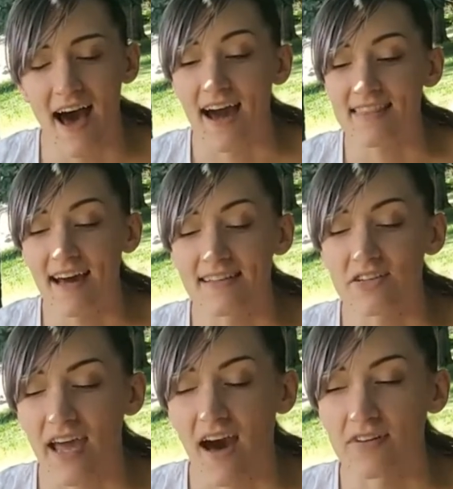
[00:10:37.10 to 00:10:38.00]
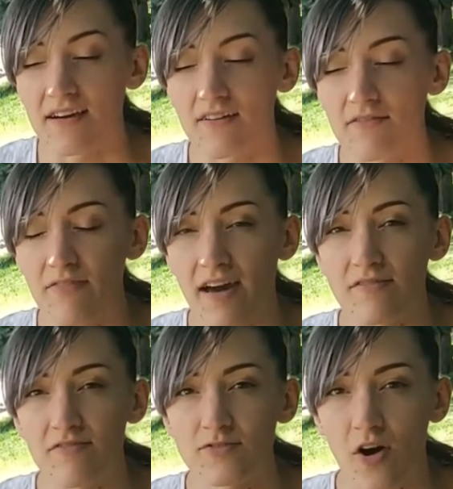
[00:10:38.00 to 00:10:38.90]
I think I literally have like 5
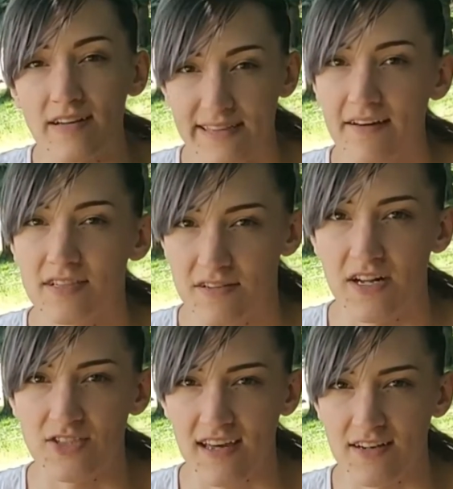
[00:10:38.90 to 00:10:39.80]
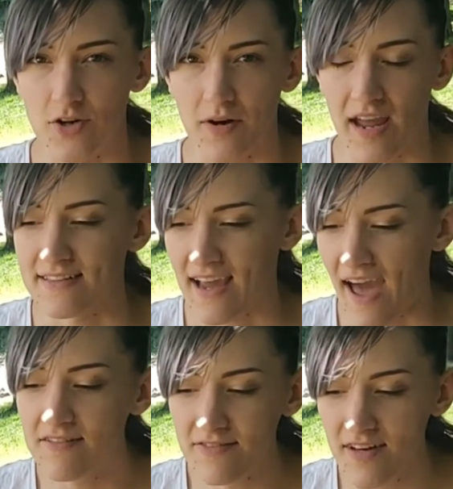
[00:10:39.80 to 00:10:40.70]
drawings left to finish by Inktober, and I have